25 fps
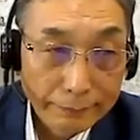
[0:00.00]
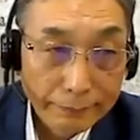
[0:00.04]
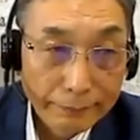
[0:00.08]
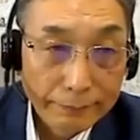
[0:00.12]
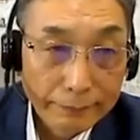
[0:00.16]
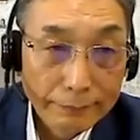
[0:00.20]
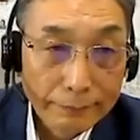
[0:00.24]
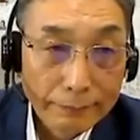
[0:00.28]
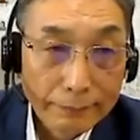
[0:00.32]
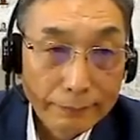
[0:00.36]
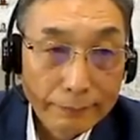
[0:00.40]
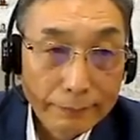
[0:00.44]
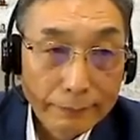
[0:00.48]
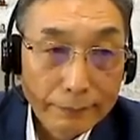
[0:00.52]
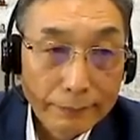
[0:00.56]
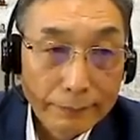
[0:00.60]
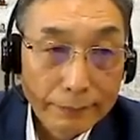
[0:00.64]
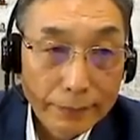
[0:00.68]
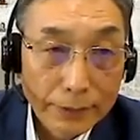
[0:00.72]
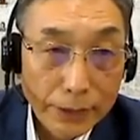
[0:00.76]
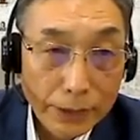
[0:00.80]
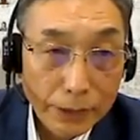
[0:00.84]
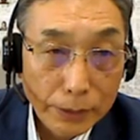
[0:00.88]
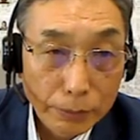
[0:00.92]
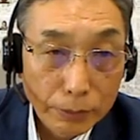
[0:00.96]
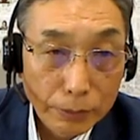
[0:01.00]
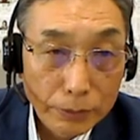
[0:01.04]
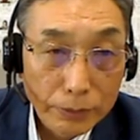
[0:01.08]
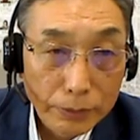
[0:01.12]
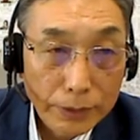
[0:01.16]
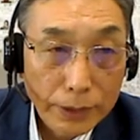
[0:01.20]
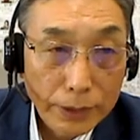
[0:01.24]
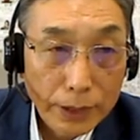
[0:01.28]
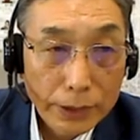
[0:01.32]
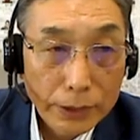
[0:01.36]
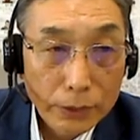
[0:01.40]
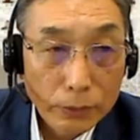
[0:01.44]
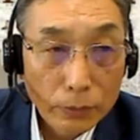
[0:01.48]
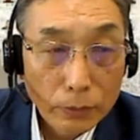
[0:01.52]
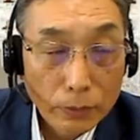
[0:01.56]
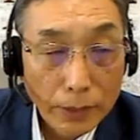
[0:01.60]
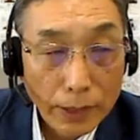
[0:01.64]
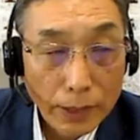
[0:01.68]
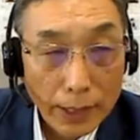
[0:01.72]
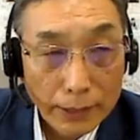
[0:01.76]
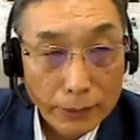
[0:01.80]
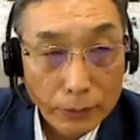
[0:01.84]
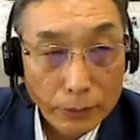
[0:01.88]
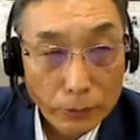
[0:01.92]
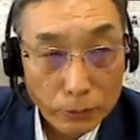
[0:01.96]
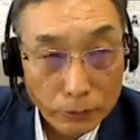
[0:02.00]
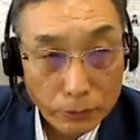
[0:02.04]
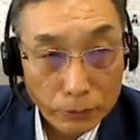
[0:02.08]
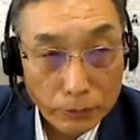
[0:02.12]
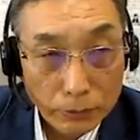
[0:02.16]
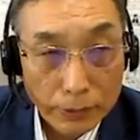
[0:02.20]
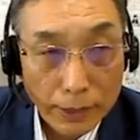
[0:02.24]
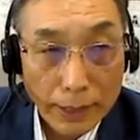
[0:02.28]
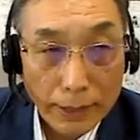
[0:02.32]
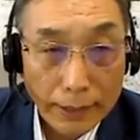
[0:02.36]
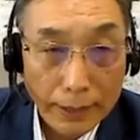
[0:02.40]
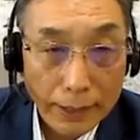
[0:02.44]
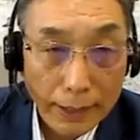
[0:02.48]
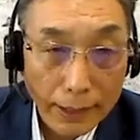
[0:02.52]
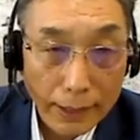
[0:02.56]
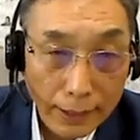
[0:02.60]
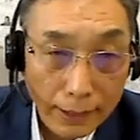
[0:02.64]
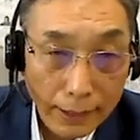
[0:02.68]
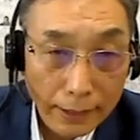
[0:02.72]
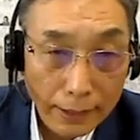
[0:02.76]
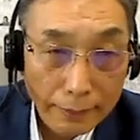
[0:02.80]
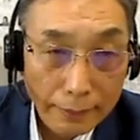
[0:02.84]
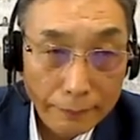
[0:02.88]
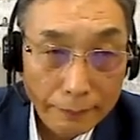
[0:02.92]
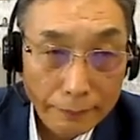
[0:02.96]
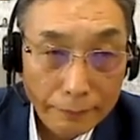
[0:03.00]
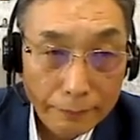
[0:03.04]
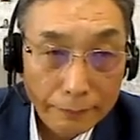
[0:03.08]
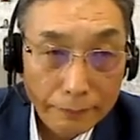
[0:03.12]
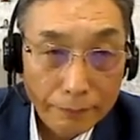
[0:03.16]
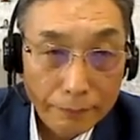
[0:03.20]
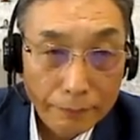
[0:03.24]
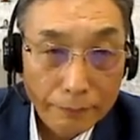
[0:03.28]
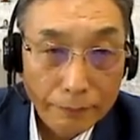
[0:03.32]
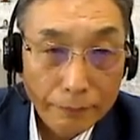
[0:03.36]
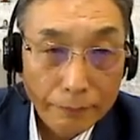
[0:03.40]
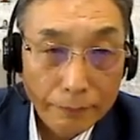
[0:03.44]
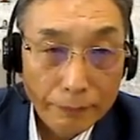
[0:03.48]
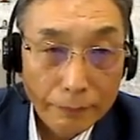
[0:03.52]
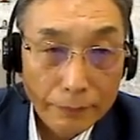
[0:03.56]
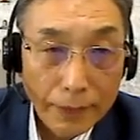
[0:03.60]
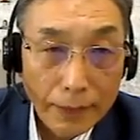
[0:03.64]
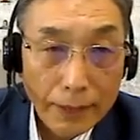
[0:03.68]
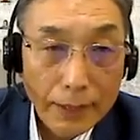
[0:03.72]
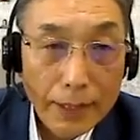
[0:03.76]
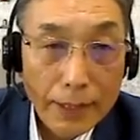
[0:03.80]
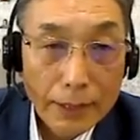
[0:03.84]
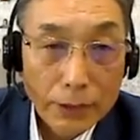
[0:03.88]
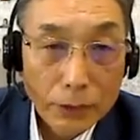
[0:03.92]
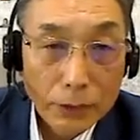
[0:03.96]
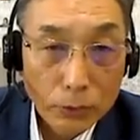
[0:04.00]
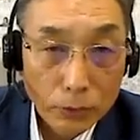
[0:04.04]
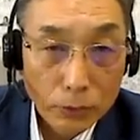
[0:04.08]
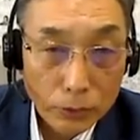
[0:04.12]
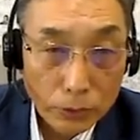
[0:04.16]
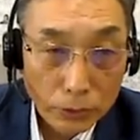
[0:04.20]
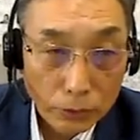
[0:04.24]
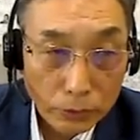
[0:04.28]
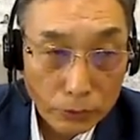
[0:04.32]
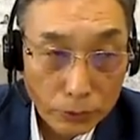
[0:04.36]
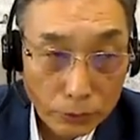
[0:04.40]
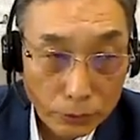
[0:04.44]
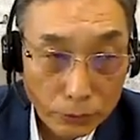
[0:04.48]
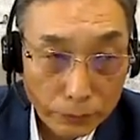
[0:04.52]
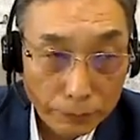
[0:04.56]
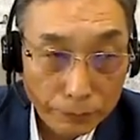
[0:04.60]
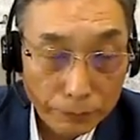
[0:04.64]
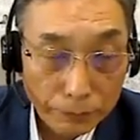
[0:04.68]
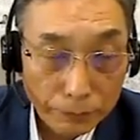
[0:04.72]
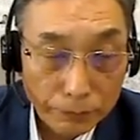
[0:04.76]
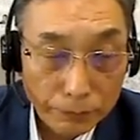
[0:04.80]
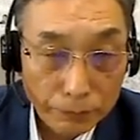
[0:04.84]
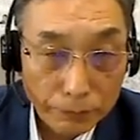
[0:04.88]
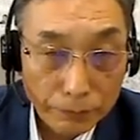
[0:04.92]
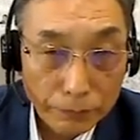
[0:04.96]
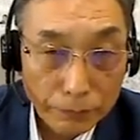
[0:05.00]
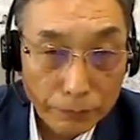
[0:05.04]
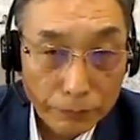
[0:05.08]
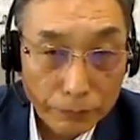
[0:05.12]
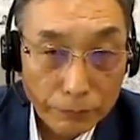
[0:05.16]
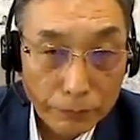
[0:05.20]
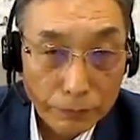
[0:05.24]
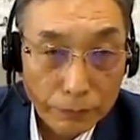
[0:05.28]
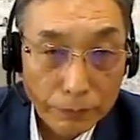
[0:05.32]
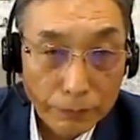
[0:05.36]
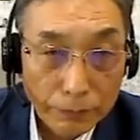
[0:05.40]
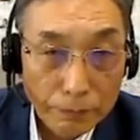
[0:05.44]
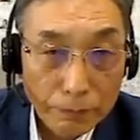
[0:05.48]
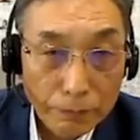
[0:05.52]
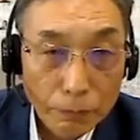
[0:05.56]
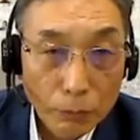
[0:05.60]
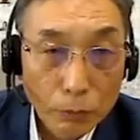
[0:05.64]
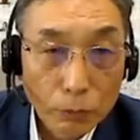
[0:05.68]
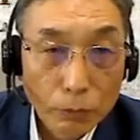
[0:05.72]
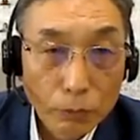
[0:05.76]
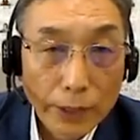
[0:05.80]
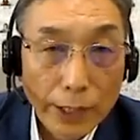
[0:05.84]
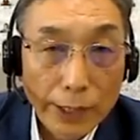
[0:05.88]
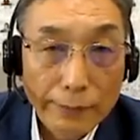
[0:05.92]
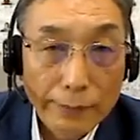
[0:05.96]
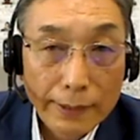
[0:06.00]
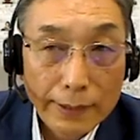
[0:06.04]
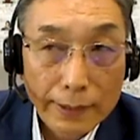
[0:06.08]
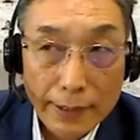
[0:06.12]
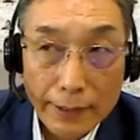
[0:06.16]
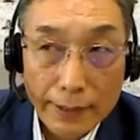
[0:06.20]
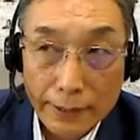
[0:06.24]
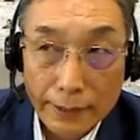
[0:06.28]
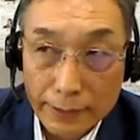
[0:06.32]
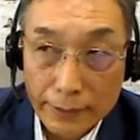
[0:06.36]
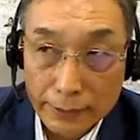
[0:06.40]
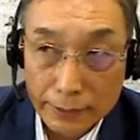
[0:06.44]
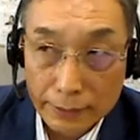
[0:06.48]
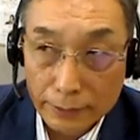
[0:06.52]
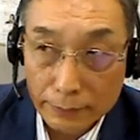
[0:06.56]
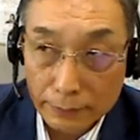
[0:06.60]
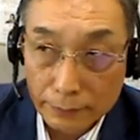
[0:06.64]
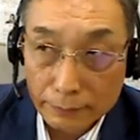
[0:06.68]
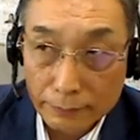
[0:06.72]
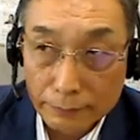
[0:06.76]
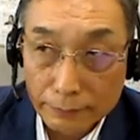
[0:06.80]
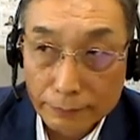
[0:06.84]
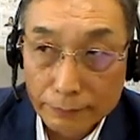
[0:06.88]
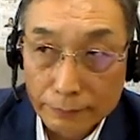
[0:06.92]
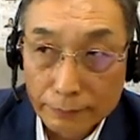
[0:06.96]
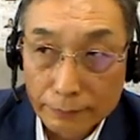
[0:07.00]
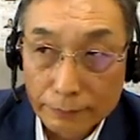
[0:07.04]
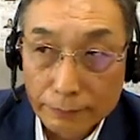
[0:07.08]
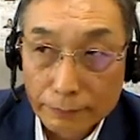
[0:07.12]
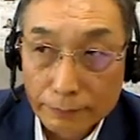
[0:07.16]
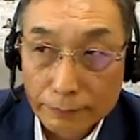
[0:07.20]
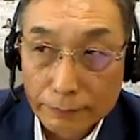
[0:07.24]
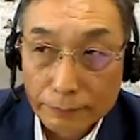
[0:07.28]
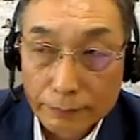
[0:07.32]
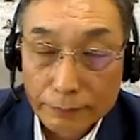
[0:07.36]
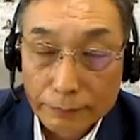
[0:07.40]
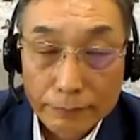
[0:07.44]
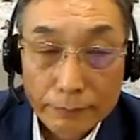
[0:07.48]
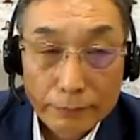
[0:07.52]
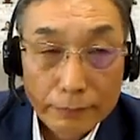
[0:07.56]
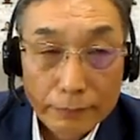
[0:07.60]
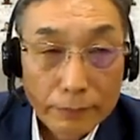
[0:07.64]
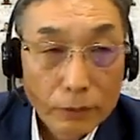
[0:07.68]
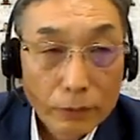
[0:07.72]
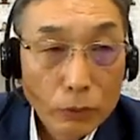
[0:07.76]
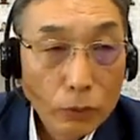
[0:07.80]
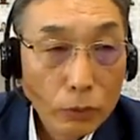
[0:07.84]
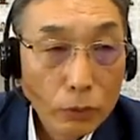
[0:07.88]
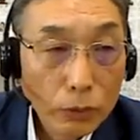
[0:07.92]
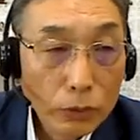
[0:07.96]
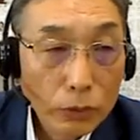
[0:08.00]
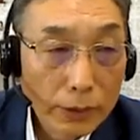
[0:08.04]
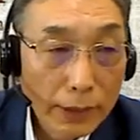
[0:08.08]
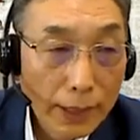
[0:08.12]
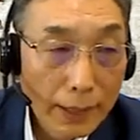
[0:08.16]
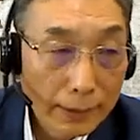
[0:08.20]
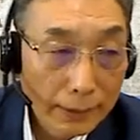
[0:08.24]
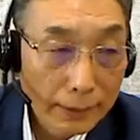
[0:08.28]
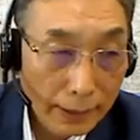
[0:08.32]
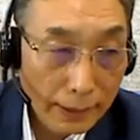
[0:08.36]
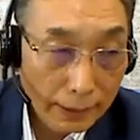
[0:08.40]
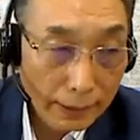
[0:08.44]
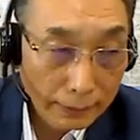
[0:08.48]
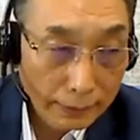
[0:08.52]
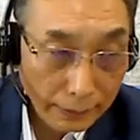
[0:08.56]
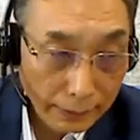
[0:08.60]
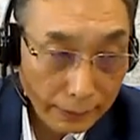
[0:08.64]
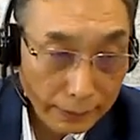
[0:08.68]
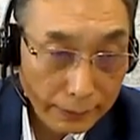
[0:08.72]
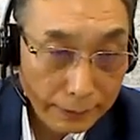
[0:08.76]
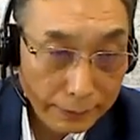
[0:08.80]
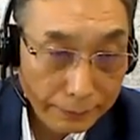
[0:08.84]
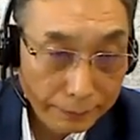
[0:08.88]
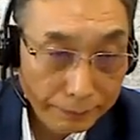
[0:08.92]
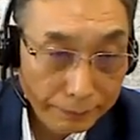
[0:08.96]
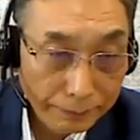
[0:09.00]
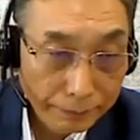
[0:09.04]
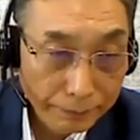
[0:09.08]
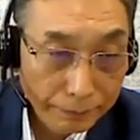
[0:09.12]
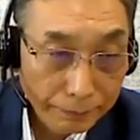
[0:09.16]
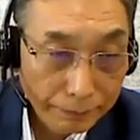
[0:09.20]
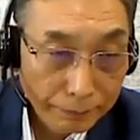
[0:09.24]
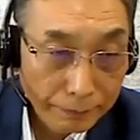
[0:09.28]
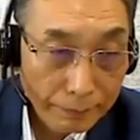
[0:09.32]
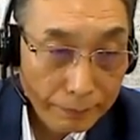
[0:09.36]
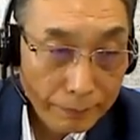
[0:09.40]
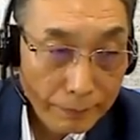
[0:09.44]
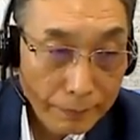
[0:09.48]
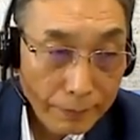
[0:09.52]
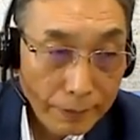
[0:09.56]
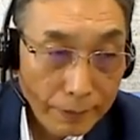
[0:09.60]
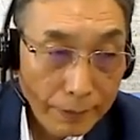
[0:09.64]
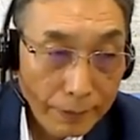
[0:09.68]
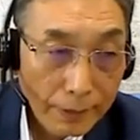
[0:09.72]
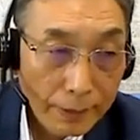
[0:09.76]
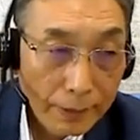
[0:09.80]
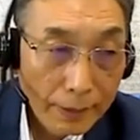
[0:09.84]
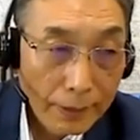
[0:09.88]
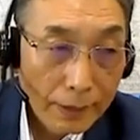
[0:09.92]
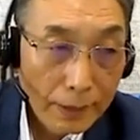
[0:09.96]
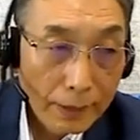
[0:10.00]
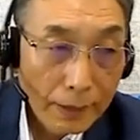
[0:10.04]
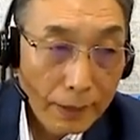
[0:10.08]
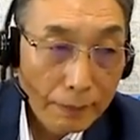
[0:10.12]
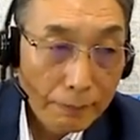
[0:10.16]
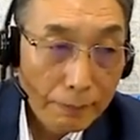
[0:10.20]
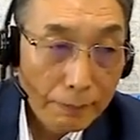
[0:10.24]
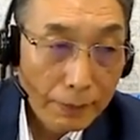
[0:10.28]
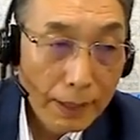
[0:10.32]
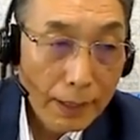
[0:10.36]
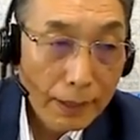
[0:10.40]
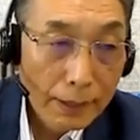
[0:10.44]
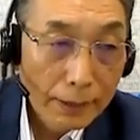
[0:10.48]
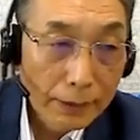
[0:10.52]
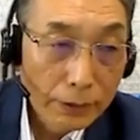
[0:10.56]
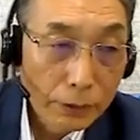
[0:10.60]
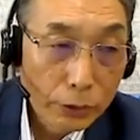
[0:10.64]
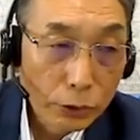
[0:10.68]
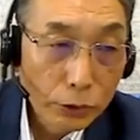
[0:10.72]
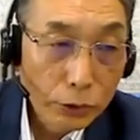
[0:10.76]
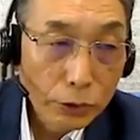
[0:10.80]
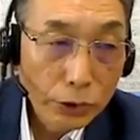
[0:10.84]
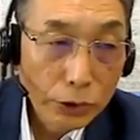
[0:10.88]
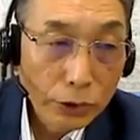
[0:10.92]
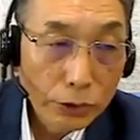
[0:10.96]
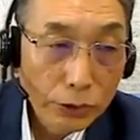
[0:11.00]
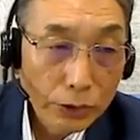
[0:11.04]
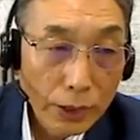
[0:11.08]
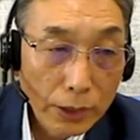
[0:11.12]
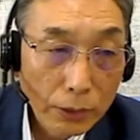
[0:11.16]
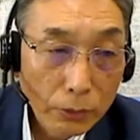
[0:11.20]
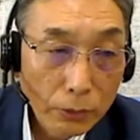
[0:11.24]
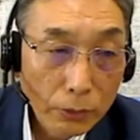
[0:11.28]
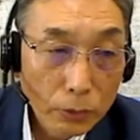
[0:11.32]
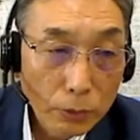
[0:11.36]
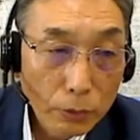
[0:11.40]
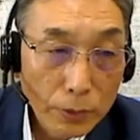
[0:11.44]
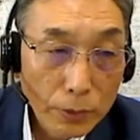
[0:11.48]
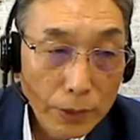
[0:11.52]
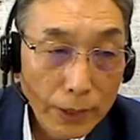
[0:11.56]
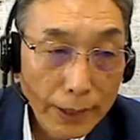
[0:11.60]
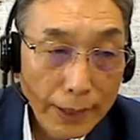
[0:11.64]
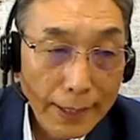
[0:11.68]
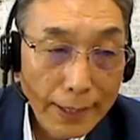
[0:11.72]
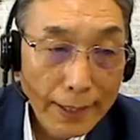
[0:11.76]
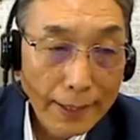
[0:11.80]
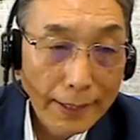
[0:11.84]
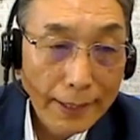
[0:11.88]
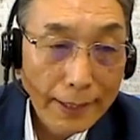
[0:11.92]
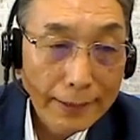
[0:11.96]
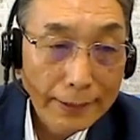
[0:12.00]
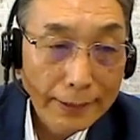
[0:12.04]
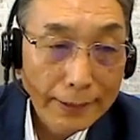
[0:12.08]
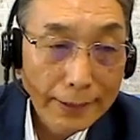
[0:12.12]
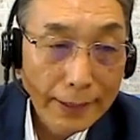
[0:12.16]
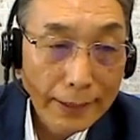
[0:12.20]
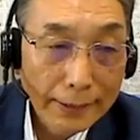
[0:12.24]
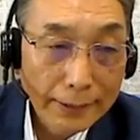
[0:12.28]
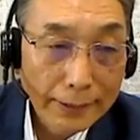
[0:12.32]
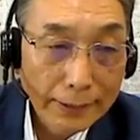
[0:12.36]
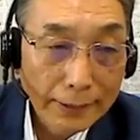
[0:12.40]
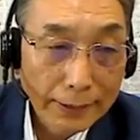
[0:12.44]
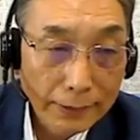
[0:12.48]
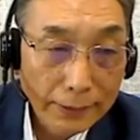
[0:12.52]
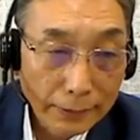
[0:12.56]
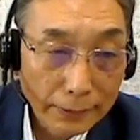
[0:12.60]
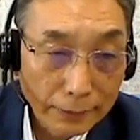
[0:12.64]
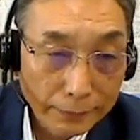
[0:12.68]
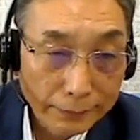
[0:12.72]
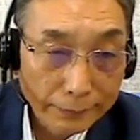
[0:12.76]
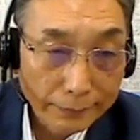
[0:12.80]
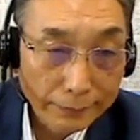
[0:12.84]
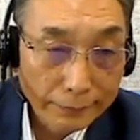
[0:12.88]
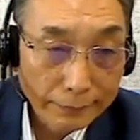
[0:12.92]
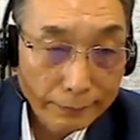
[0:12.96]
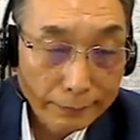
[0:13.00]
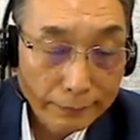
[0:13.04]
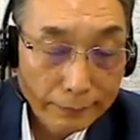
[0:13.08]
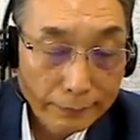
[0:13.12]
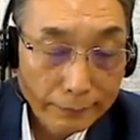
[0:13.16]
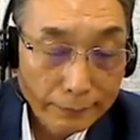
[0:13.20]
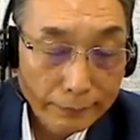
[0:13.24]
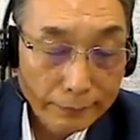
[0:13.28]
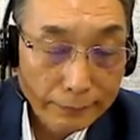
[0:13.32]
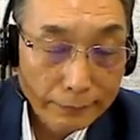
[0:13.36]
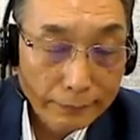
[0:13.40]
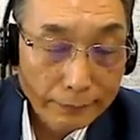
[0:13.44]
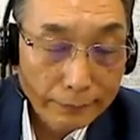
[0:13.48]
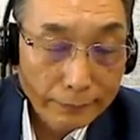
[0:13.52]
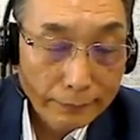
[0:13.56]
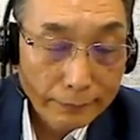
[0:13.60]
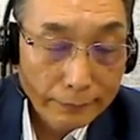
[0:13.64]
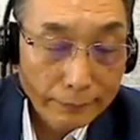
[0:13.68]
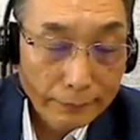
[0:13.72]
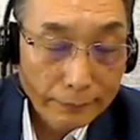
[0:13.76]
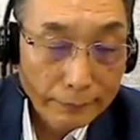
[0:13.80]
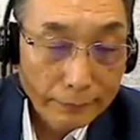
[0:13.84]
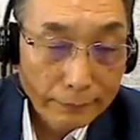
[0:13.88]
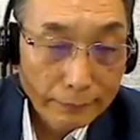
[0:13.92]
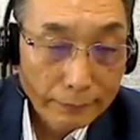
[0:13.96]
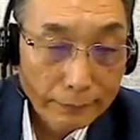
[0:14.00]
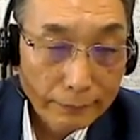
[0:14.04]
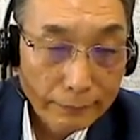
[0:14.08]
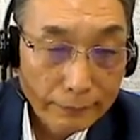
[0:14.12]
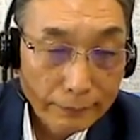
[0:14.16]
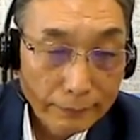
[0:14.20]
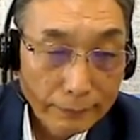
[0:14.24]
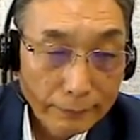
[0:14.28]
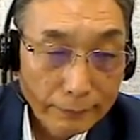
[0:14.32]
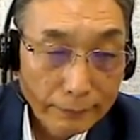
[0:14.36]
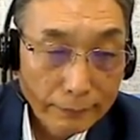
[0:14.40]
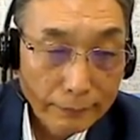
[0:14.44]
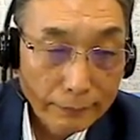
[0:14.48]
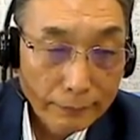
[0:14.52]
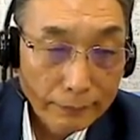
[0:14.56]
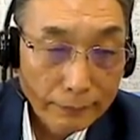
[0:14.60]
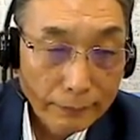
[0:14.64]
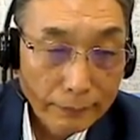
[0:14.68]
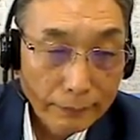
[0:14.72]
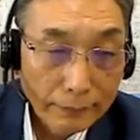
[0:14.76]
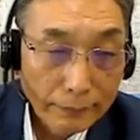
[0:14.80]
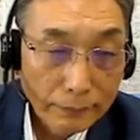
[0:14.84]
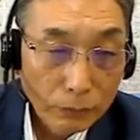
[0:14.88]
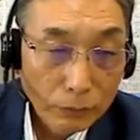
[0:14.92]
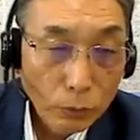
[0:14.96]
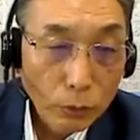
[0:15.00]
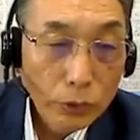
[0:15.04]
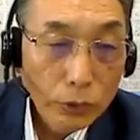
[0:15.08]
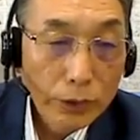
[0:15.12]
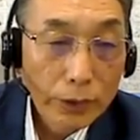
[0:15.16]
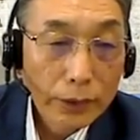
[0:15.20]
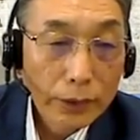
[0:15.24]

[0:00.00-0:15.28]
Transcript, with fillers: So some of the tokkatsu uh, that gained a lot of um, buy-in from the people in Egypt is that the school is the society. It's like your own house, so you clean your own house. Uh, you clean your school as if you clean your own room.